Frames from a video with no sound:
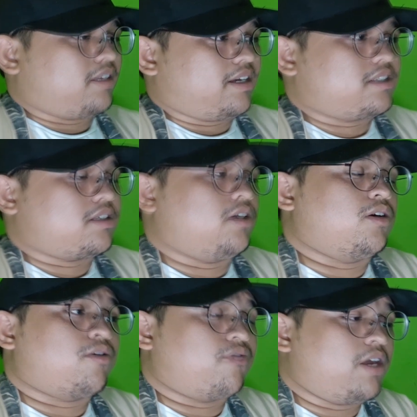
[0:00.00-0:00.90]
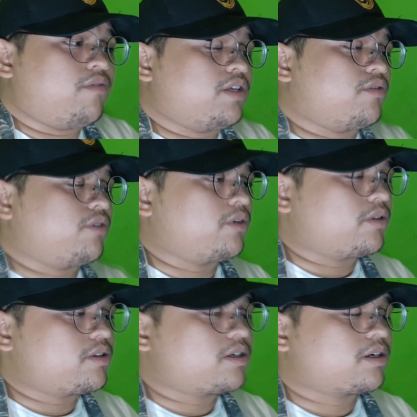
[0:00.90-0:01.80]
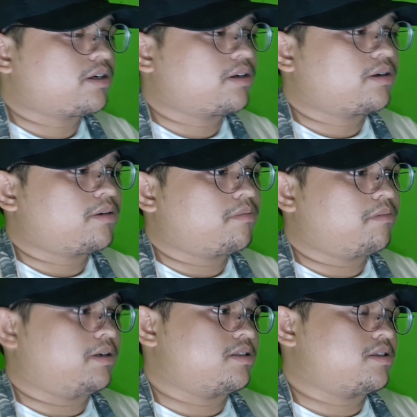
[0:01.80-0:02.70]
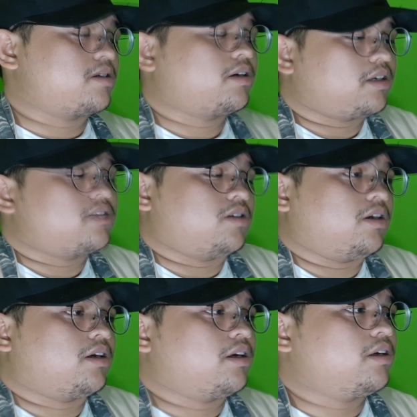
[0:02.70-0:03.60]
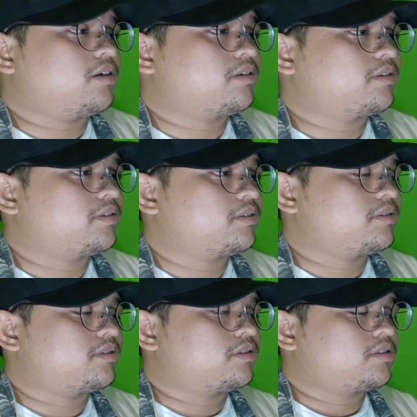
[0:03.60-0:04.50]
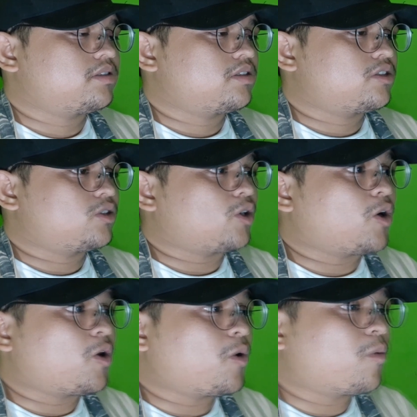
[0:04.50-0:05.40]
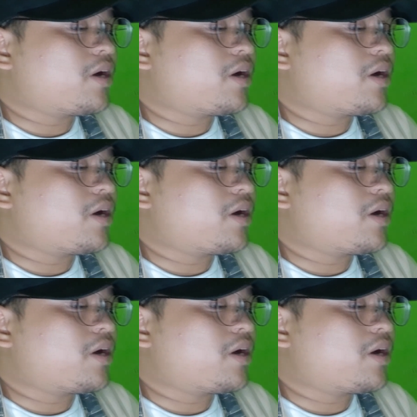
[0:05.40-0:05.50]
asking your favorite food, but it's okay. So, where